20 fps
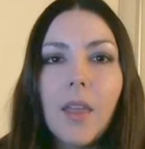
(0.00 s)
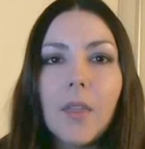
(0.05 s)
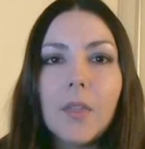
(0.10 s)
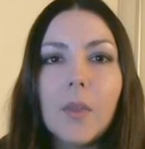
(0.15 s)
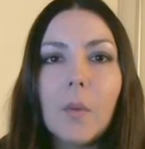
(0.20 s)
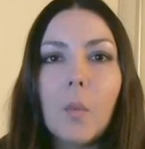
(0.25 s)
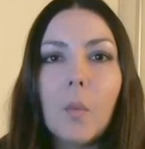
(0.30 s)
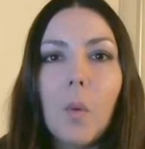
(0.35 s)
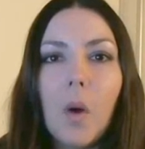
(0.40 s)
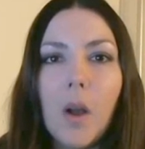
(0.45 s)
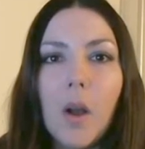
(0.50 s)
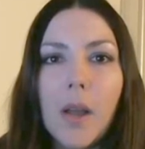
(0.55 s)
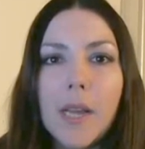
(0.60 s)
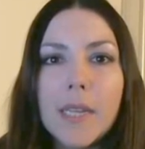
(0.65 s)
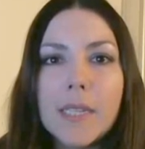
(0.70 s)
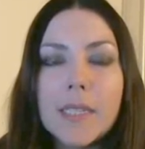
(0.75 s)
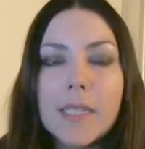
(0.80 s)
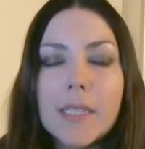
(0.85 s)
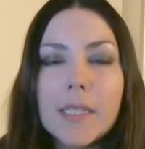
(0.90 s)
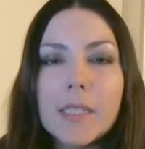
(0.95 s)
The
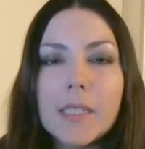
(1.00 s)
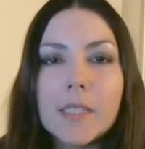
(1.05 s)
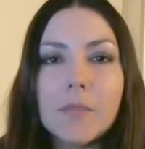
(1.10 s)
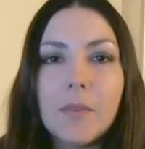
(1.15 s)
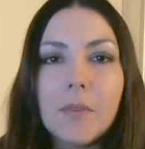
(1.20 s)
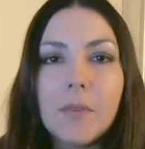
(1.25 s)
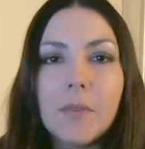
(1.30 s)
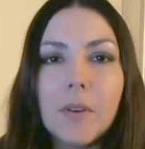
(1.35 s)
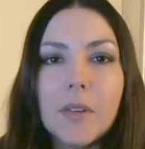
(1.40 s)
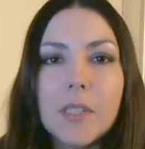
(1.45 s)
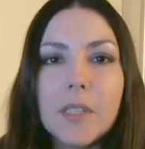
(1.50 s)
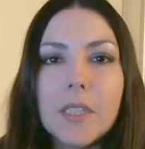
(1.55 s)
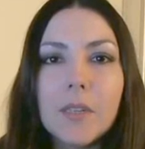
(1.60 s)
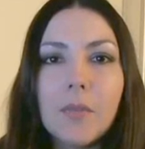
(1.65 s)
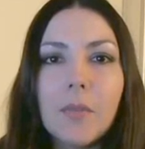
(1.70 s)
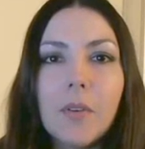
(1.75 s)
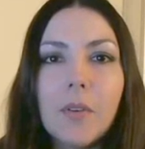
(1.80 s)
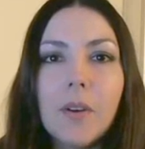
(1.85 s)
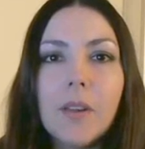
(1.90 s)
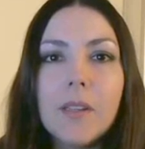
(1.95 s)
wand is very
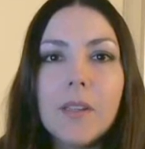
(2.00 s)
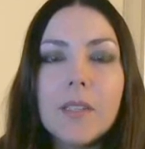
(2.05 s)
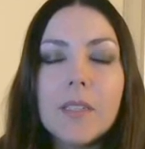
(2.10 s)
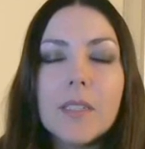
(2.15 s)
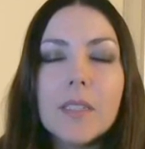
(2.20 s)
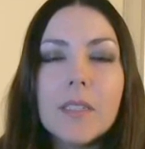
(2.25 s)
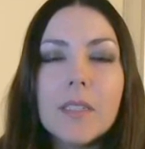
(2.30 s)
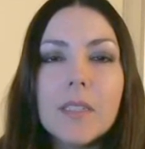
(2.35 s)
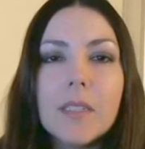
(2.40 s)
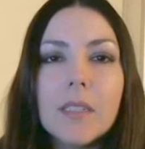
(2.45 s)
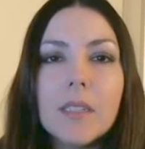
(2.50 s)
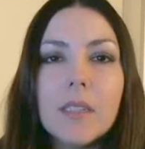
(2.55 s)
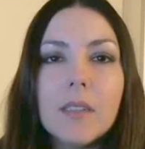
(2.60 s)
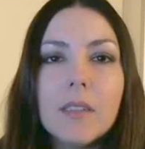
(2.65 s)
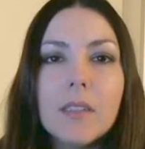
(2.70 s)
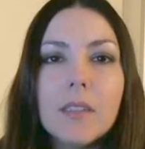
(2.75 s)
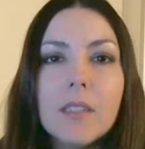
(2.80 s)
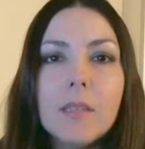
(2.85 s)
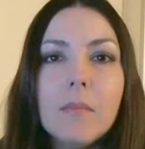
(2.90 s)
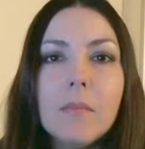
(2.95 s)
different
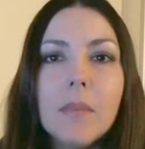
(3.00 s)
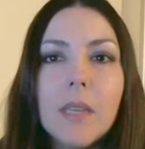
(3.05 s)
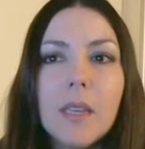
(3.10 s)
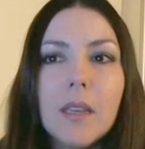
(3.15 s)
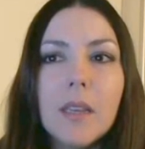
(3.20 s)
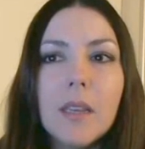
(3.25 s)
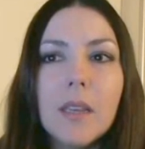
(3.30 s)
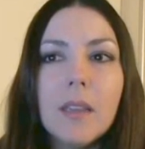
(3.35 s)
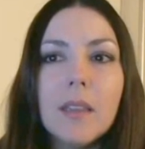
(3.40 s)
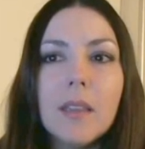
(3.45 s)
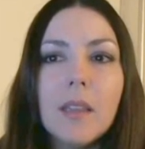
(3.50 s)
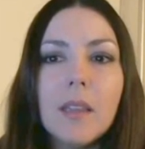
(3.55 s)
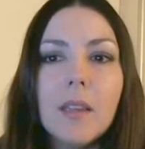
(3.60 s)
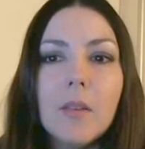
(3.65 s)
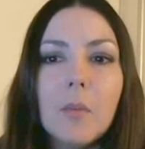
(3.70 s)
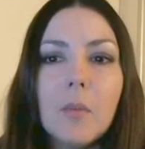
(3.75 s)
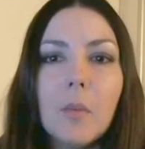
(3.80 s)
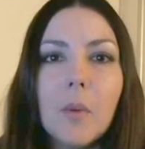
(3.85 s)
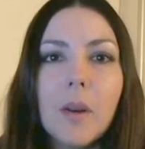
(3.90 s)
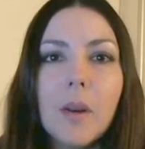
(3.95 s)
to me
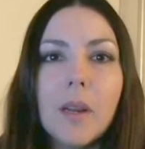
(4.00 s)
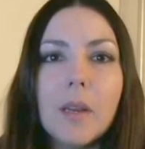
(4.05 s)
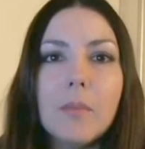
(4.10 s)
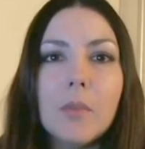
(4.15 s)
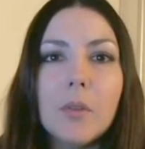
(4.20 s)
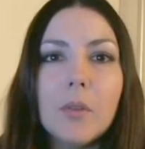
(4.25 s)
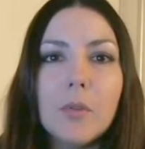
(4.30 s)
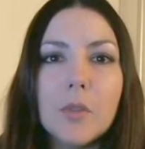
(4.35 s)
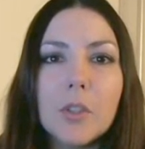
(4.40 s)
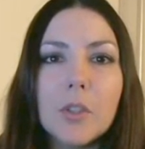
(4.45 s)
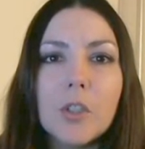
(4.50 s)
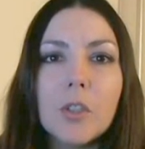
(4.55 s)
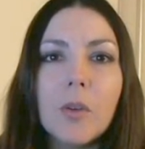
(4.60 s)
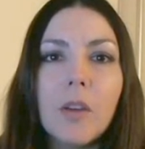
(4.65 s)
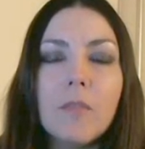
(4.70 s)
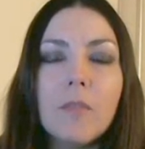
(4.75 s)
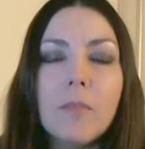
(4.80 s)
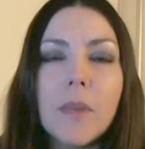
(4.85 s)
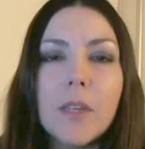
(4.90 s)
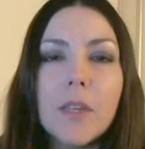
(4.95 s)
than what I'm used to.
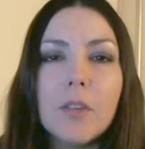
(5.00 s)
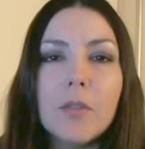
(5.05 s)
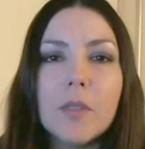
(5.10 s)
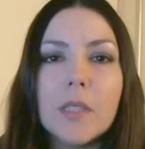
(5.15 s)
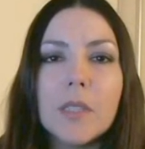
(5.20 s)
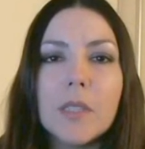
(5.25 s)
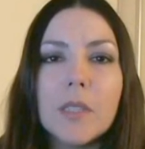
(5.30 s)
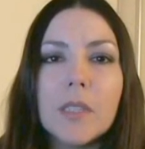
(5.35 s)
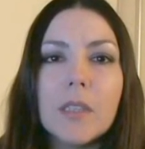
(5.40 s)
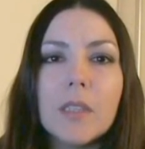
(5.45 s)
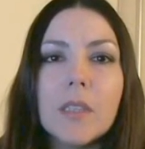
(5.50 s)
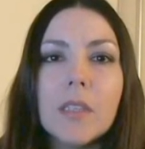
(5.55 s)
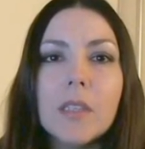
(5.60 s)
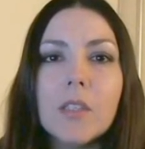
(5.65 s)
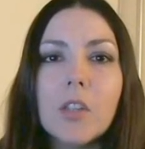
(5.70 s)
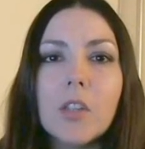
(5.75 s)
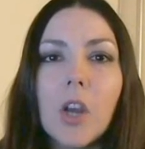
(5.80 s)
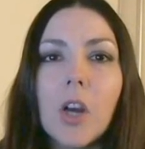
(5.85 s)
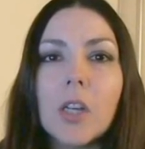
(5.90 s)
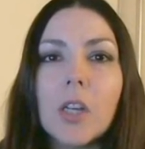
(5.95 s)
I've been using the
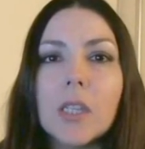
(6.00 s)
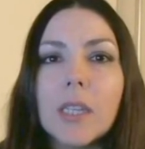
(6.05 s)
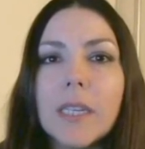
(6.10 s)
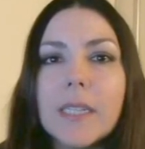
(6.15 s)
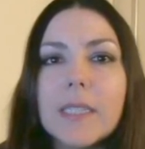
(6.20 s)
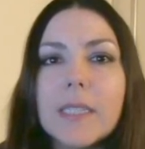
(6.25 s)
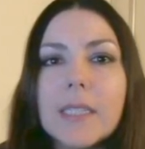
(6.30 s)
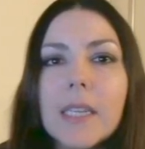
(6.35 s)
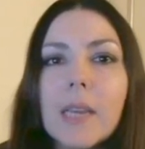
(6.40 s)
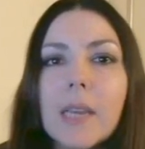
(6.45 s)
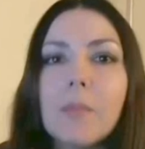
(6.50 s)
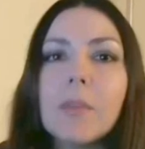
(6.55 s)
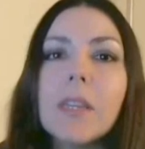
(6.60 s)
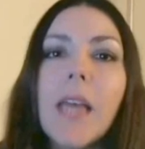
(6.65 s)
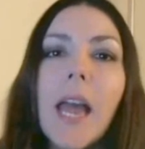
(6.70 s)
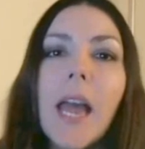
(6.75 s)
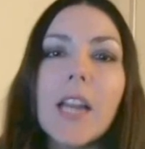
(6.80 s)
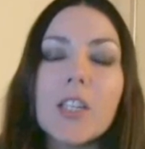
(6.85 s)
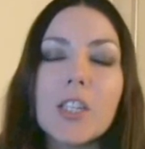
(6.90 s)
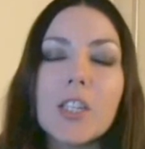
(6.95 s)
Tarte Lights Camera
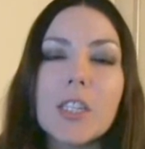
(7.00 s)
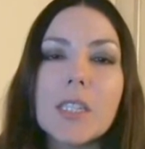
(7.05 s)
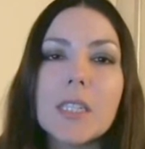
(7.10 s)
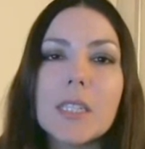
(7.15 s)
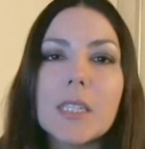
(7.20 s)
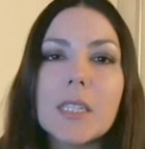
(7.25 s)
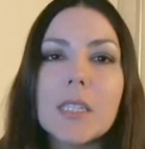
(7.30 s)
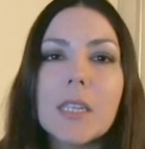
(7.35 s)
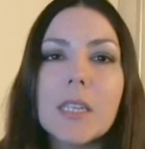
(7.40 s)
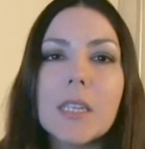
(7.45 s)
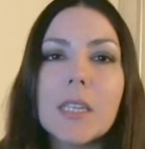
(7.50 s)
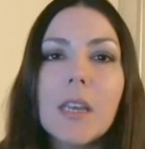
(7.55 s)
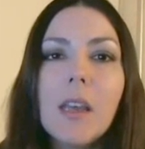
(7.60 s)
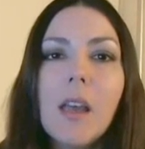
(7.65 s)
Lashes.